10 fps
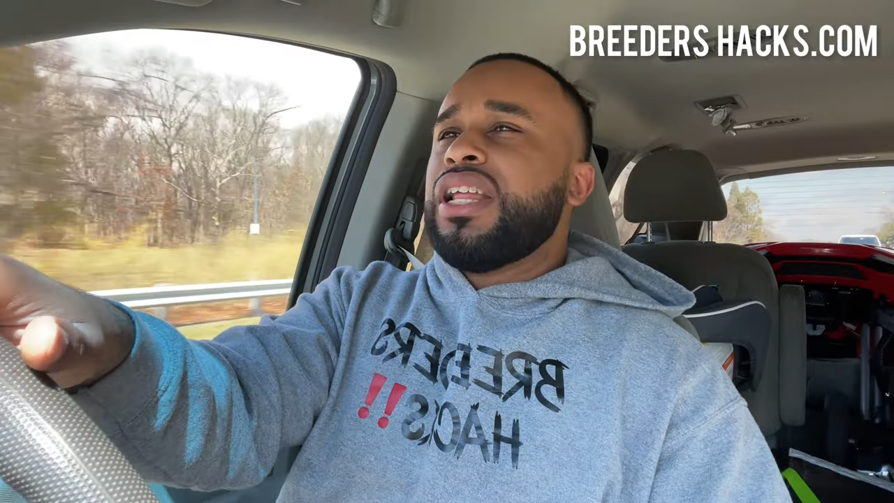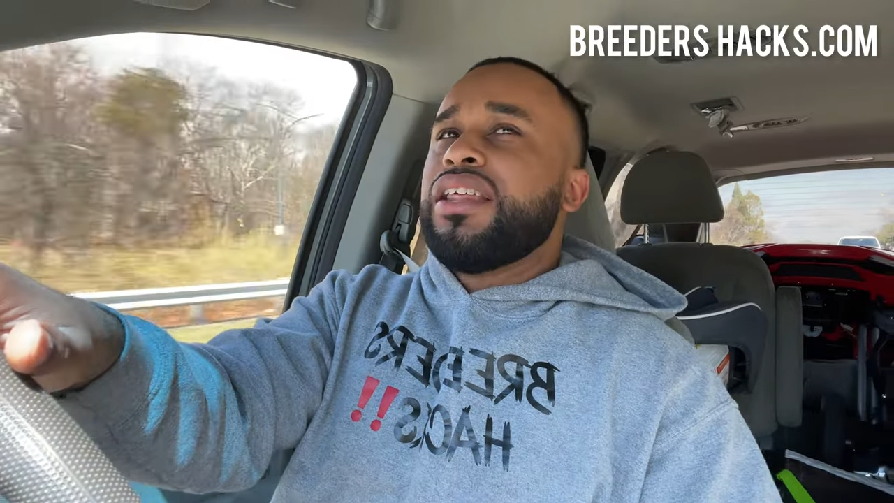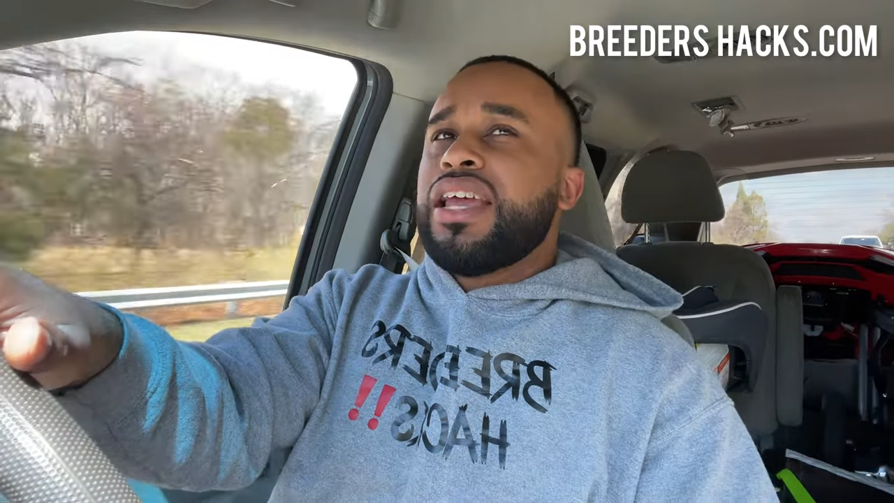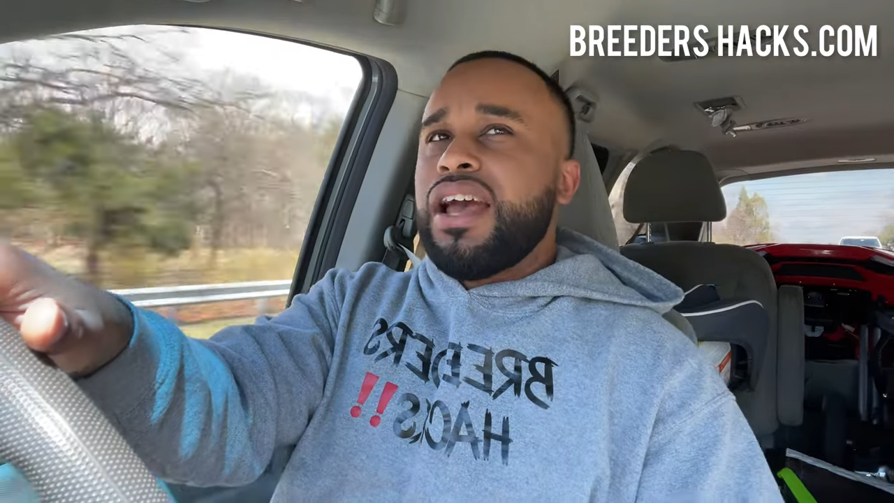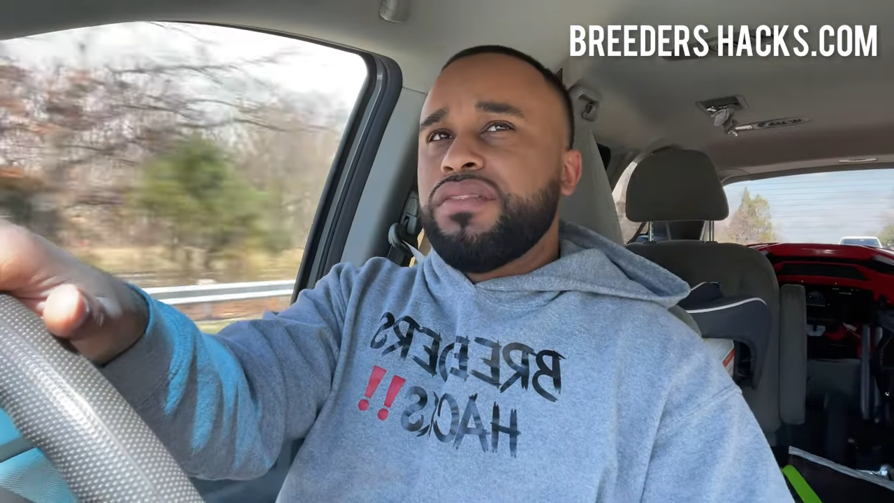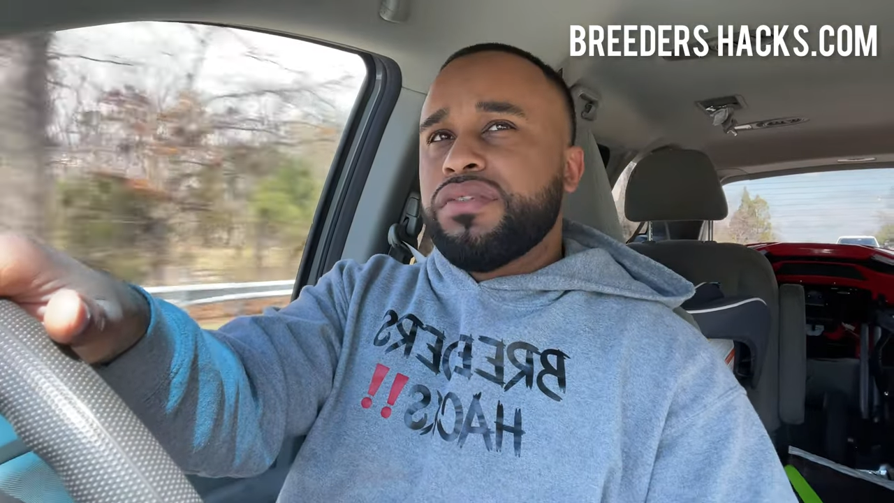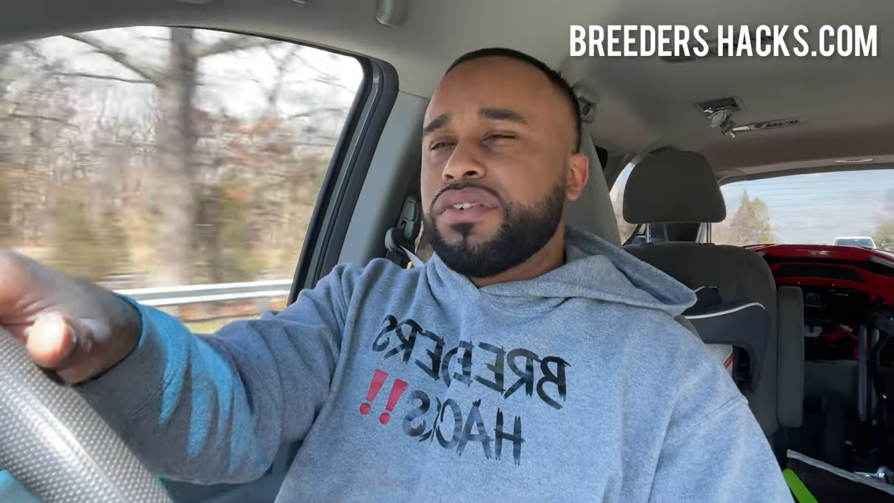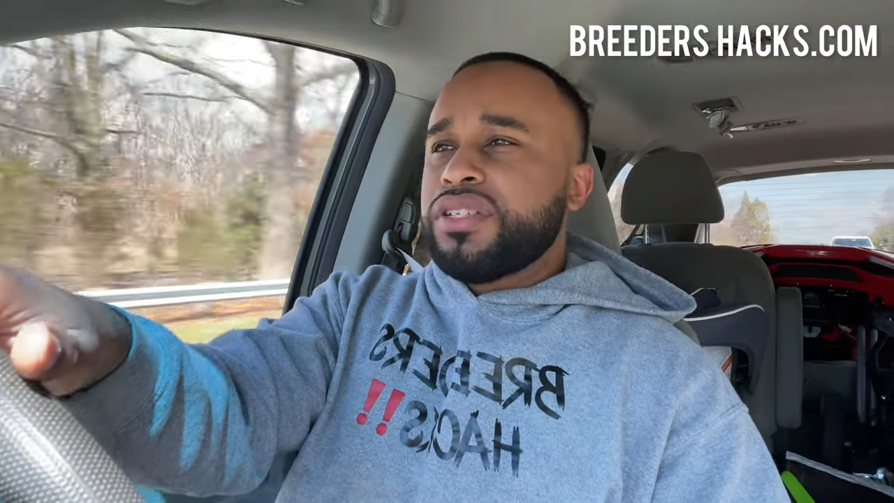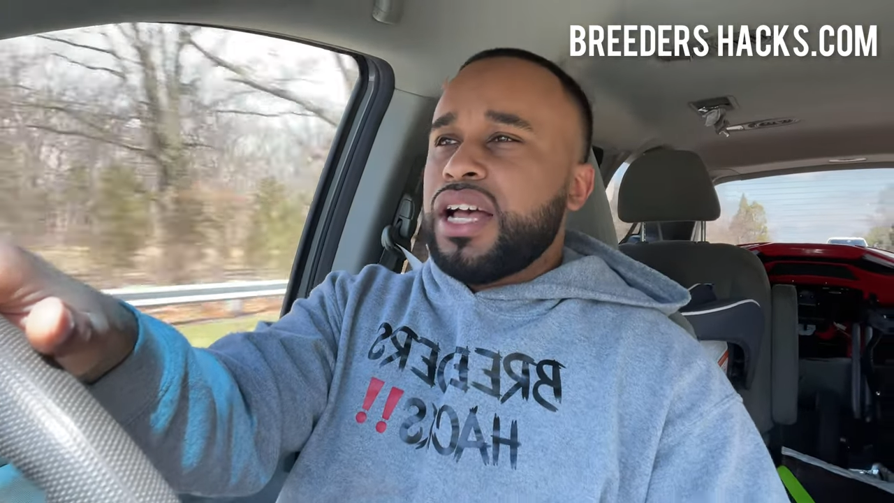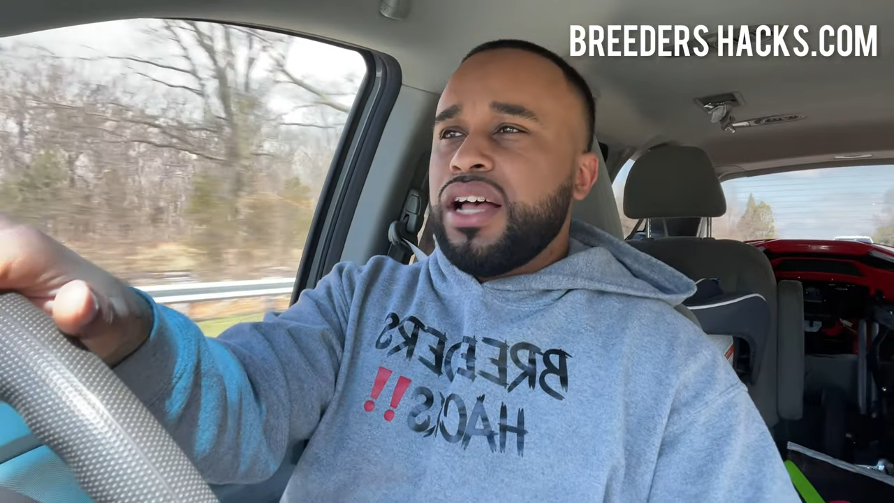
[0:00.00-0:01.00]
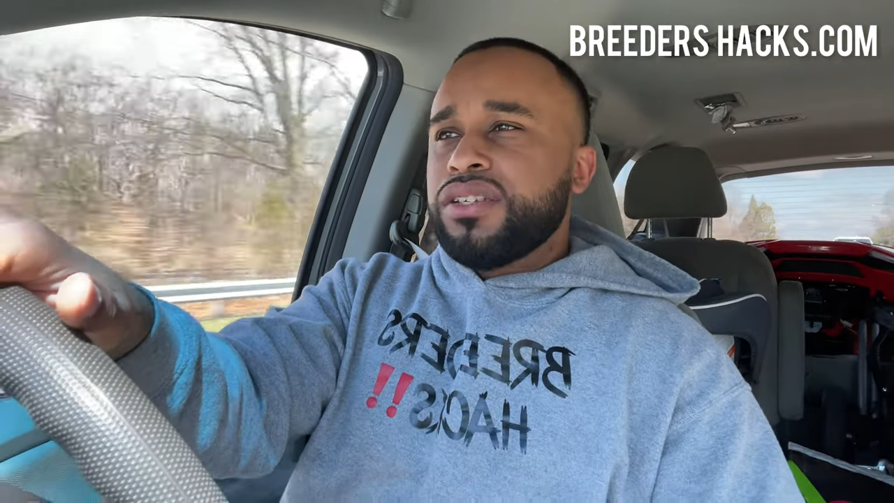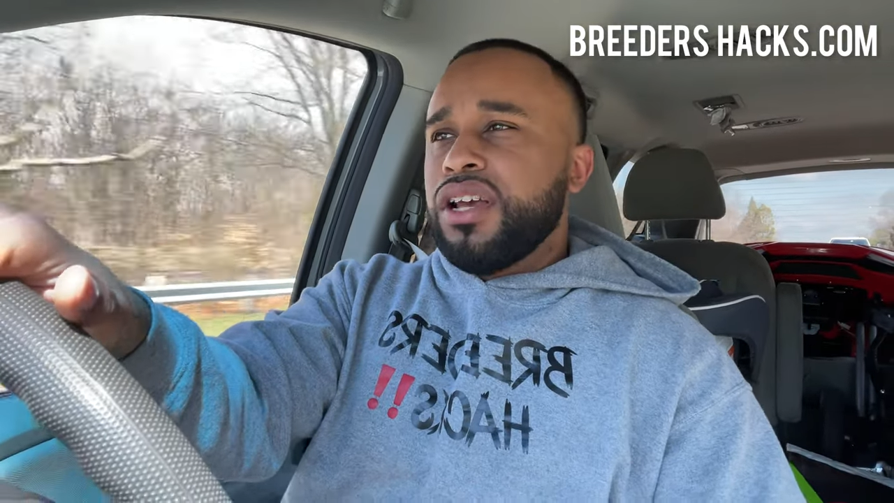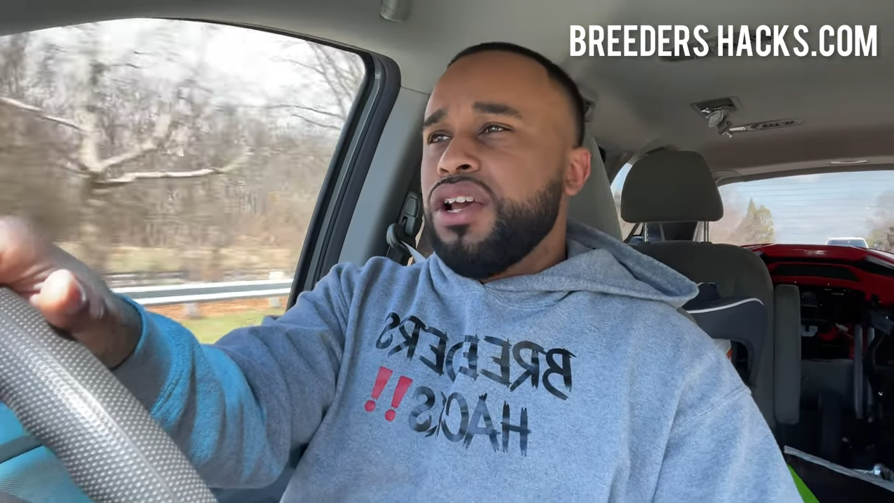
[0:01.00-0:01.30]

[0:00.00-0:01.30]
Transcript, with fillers: now they have different styles.